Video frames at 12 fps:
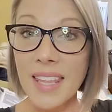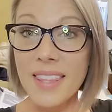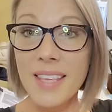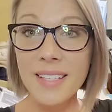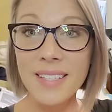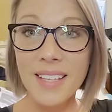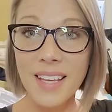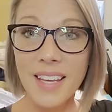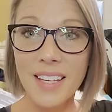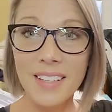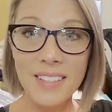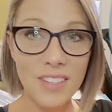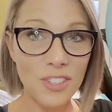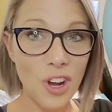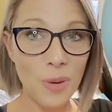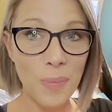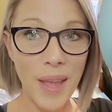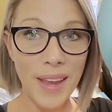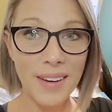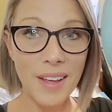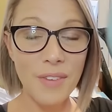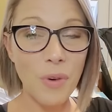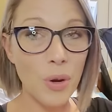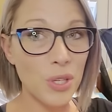This is chalk paint.
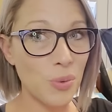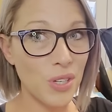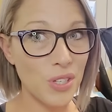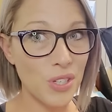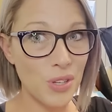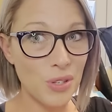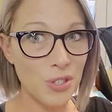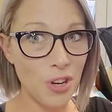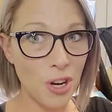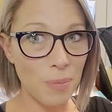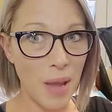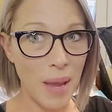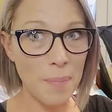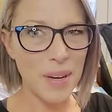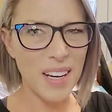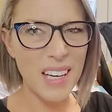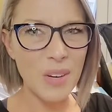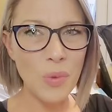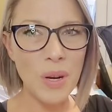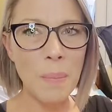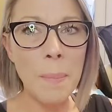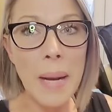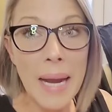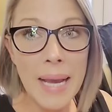I've always wanted to use chalk paint, but I didn't want to
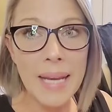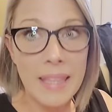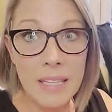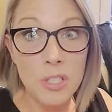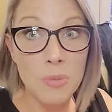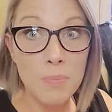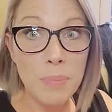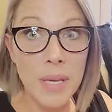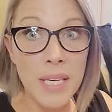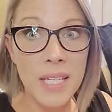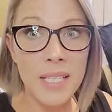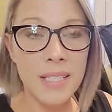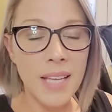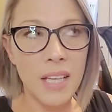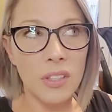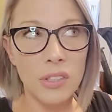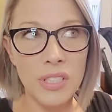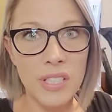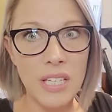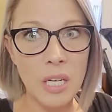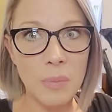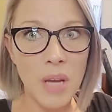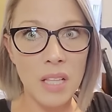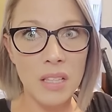buy it in those big containers and end
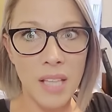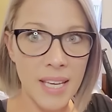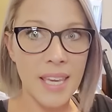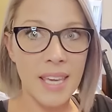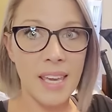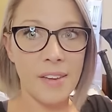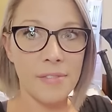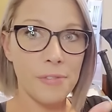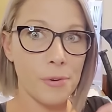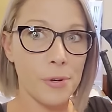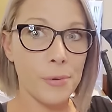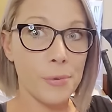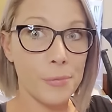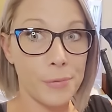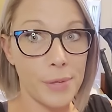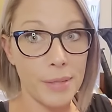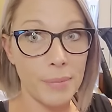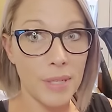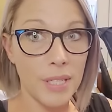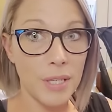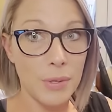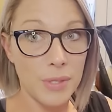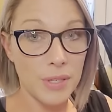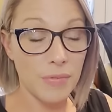up not liking it for what I'm going to
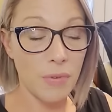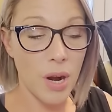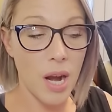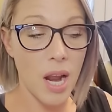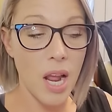use it for.